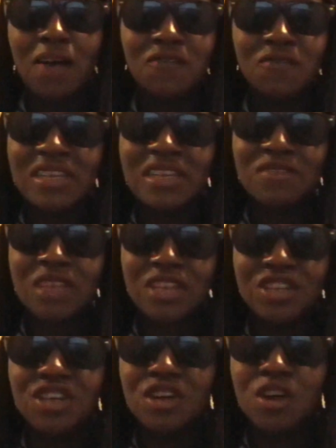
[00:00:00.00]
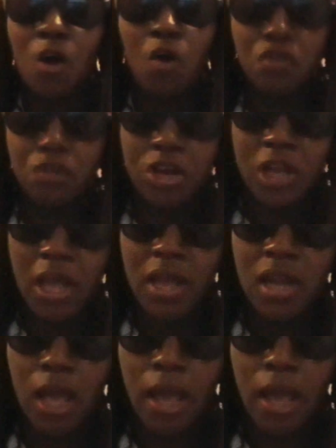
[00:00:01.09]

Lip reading: videos I took over again,